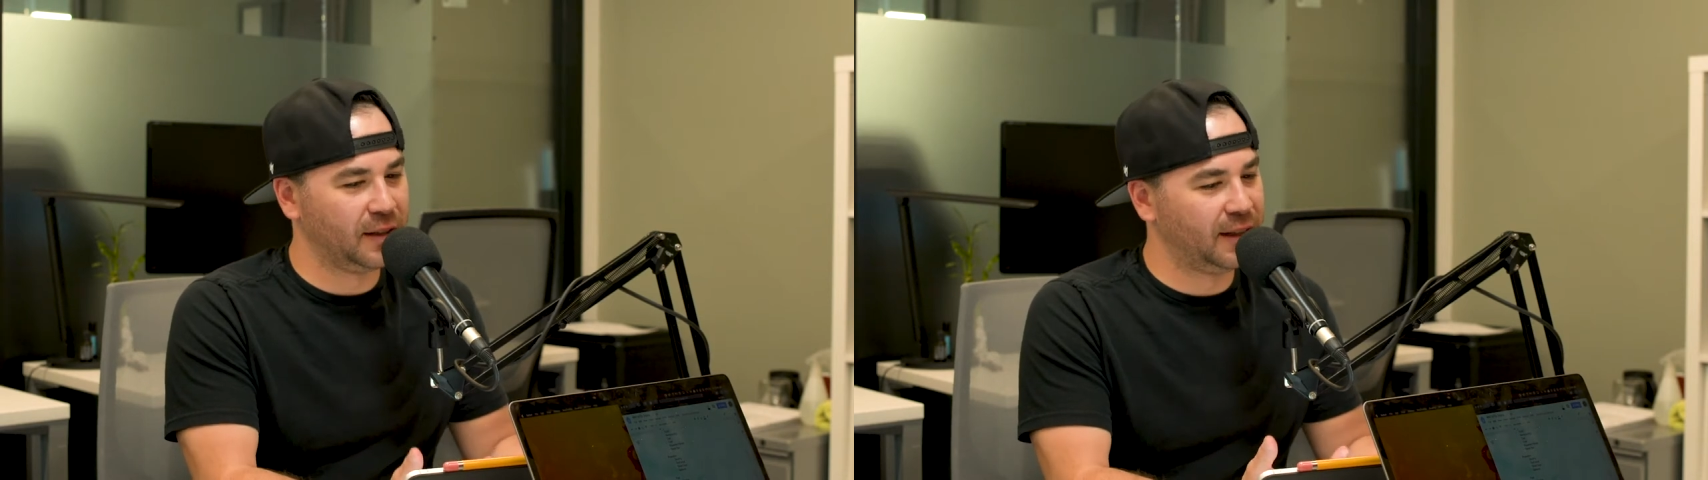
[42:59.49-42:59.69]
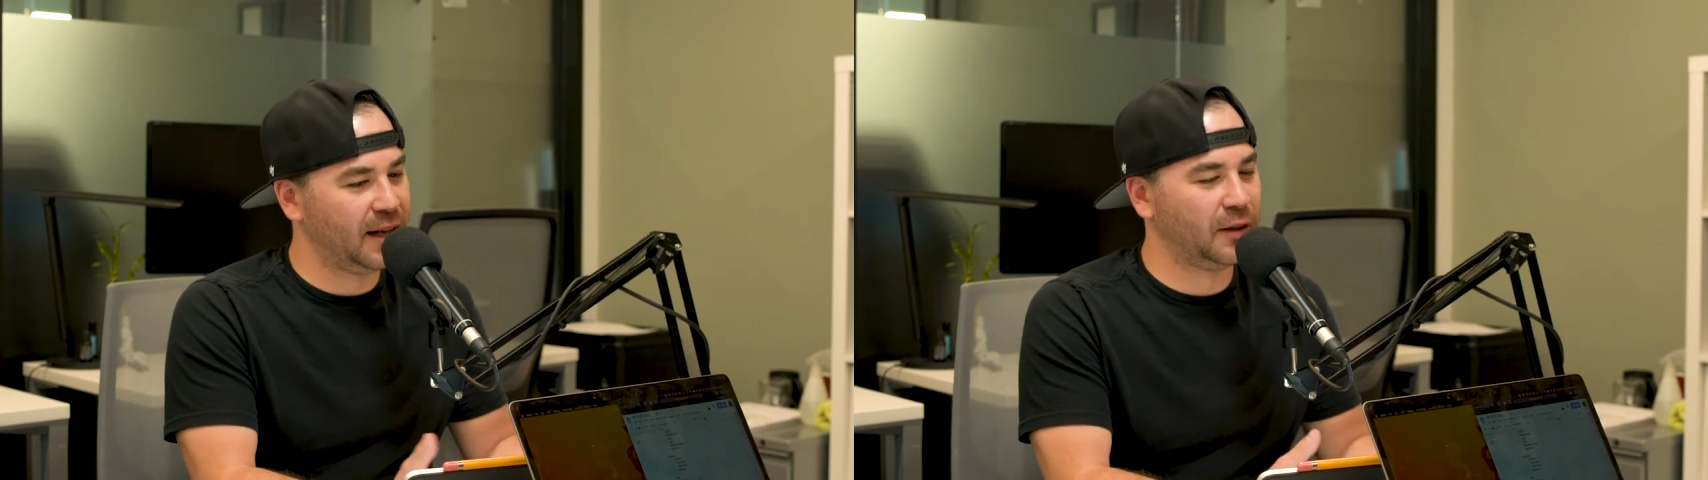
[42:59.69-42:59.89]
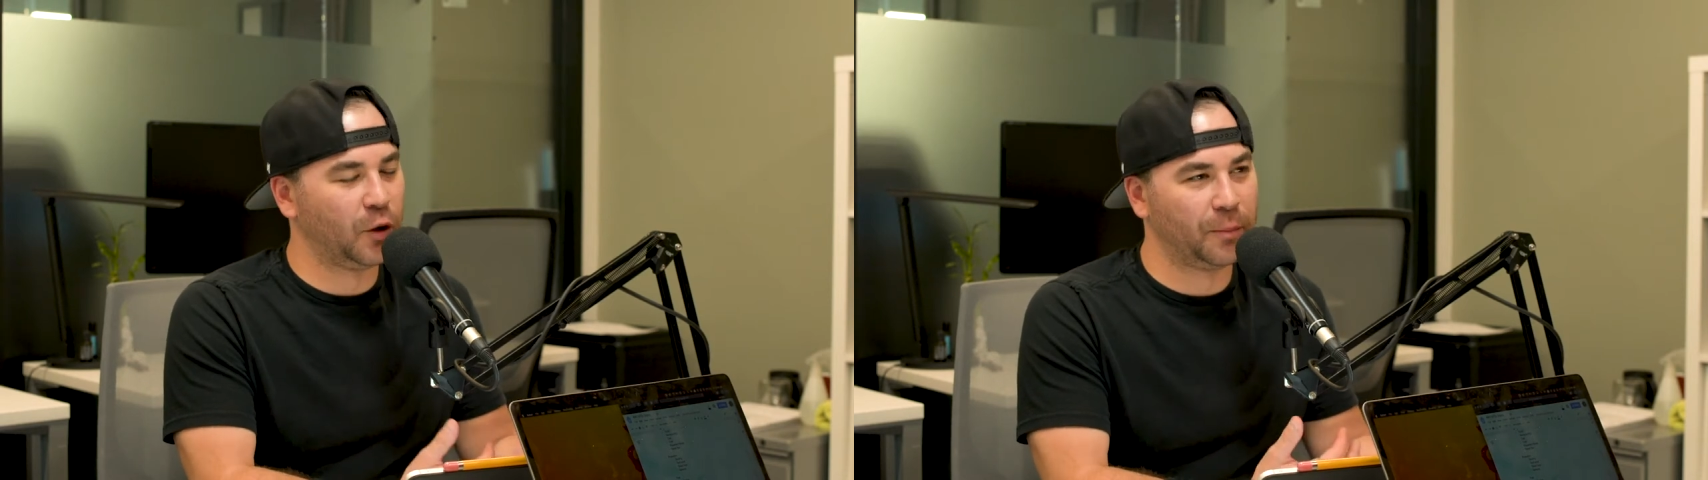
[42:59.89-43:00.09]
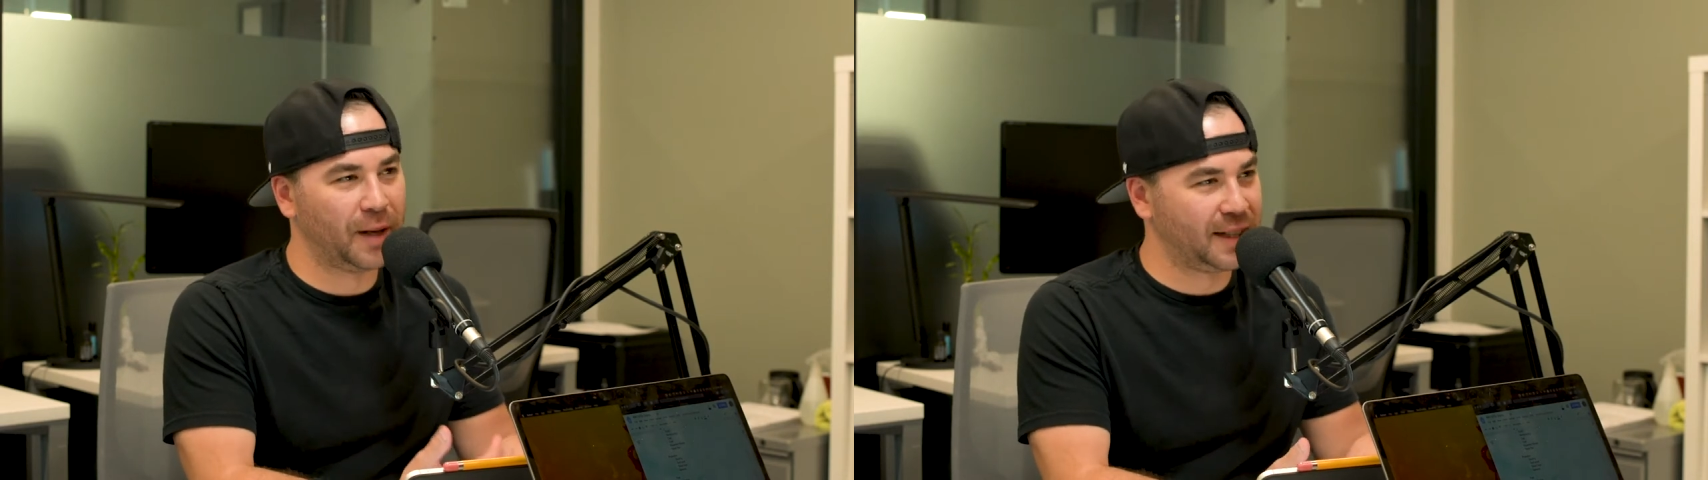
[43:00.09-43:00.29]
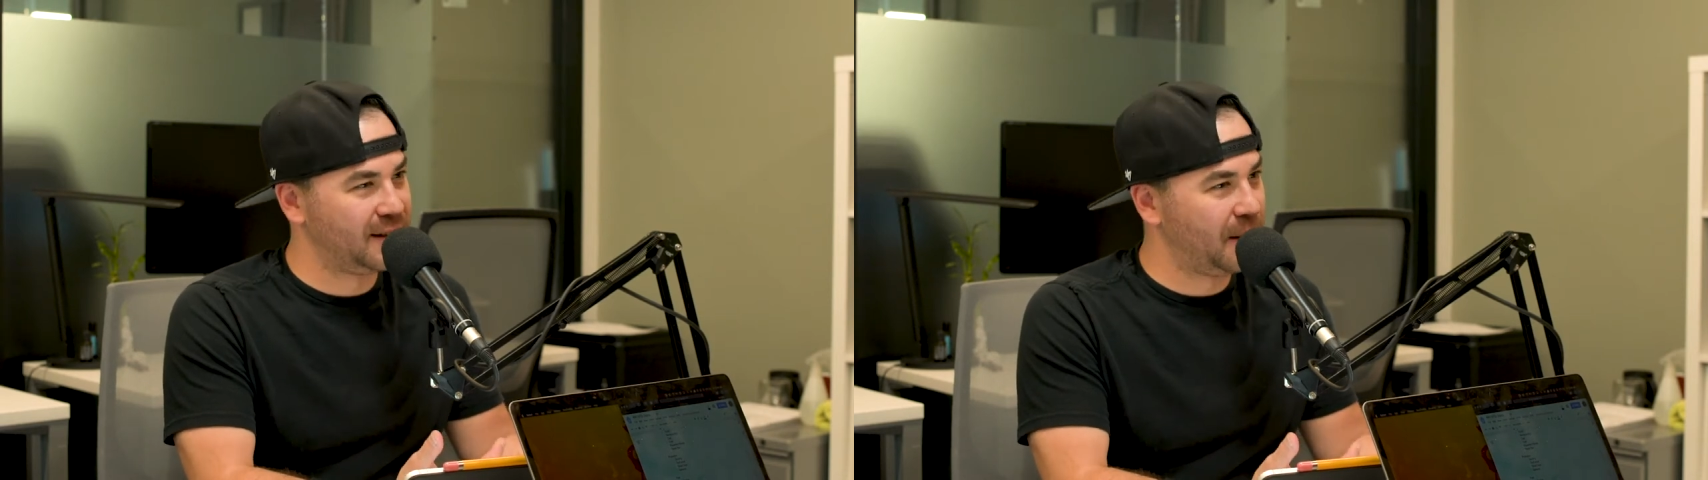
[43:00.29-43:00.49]
again going
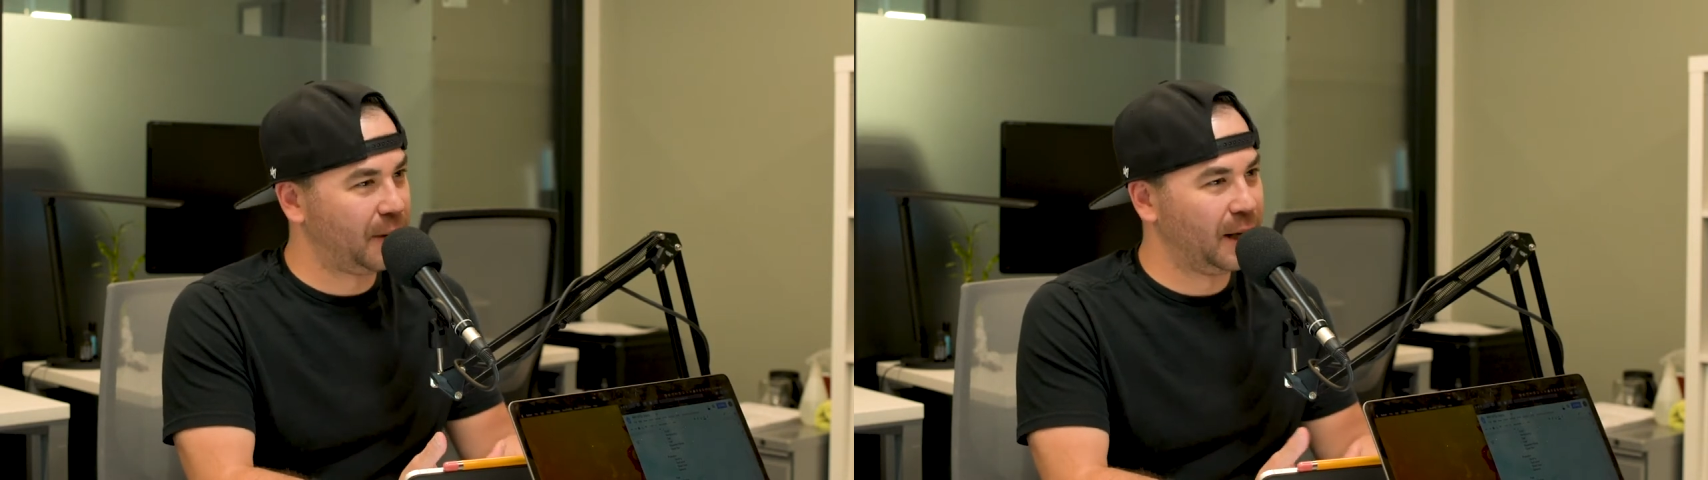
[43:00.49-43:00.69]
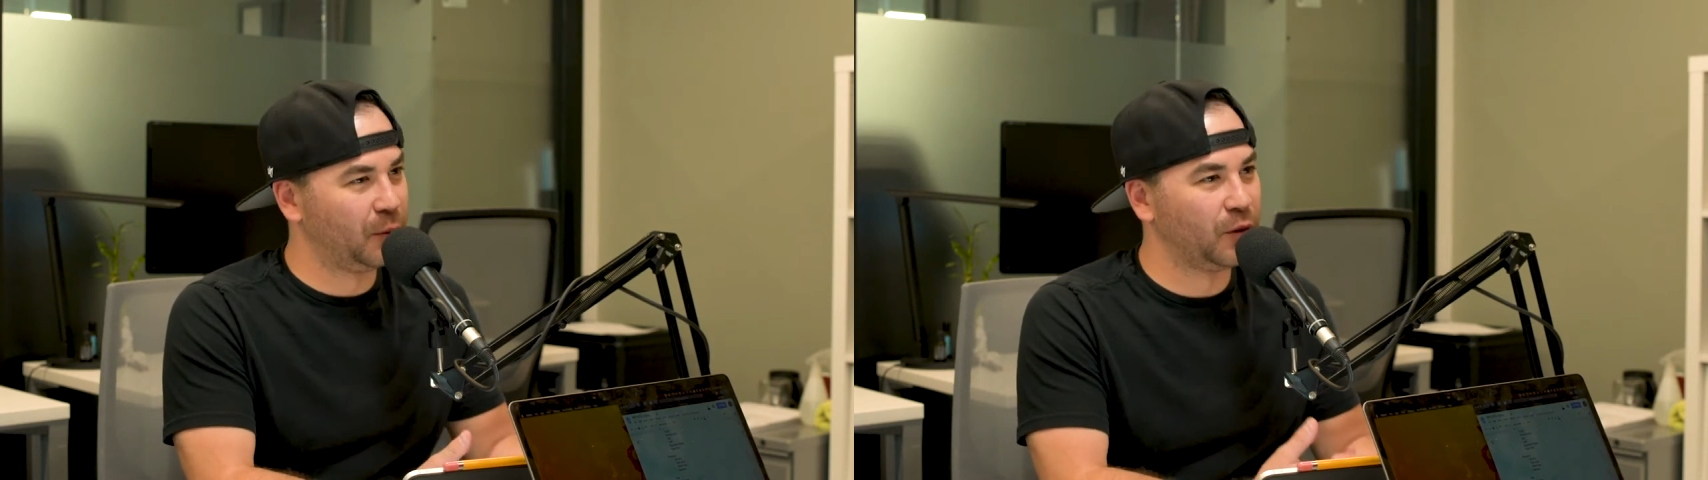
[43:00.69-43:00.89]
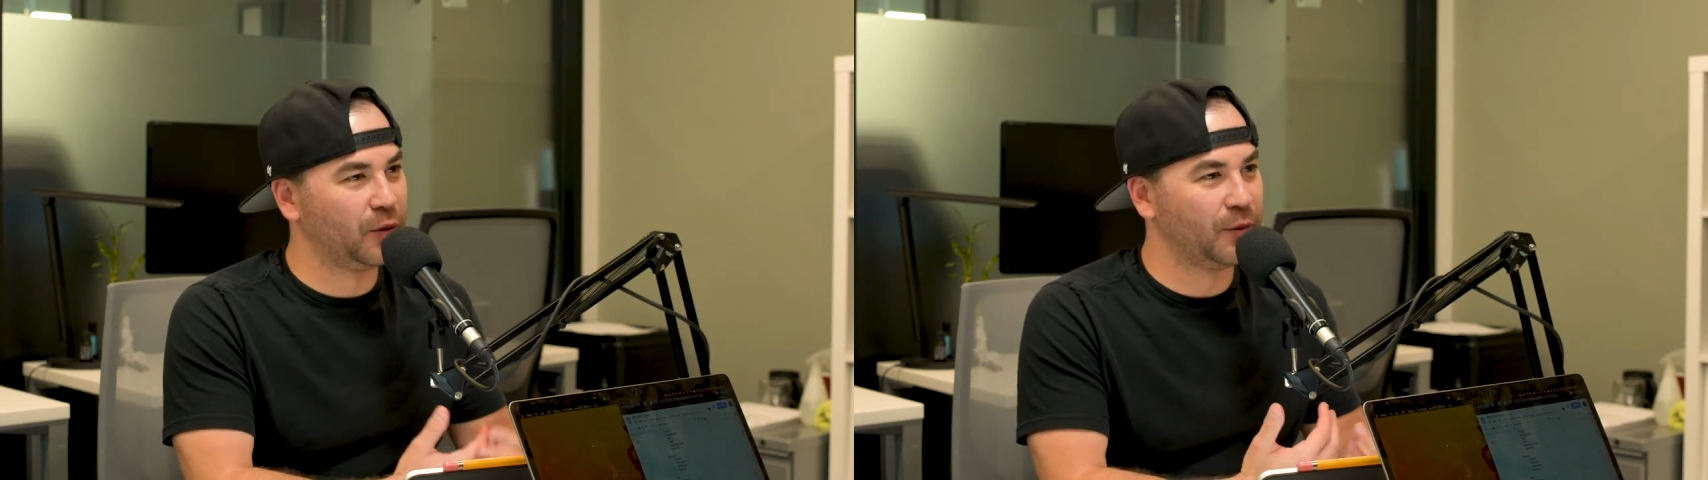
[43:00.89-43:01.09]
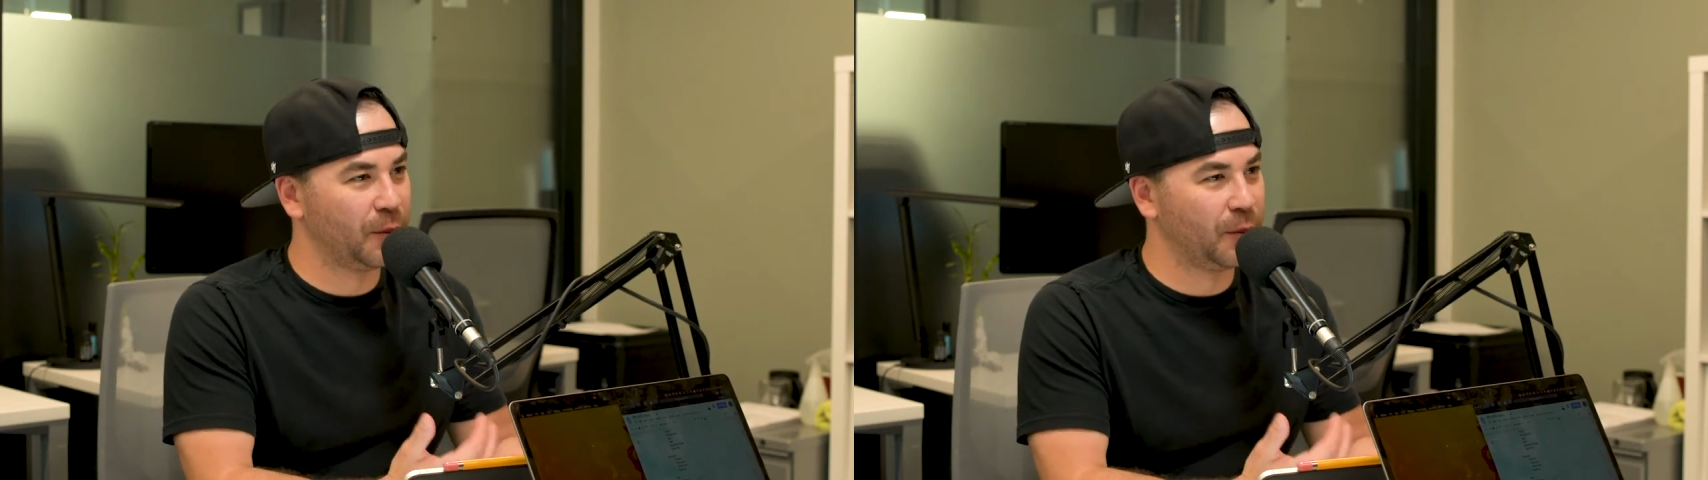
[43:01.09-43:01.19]
back to that Bible,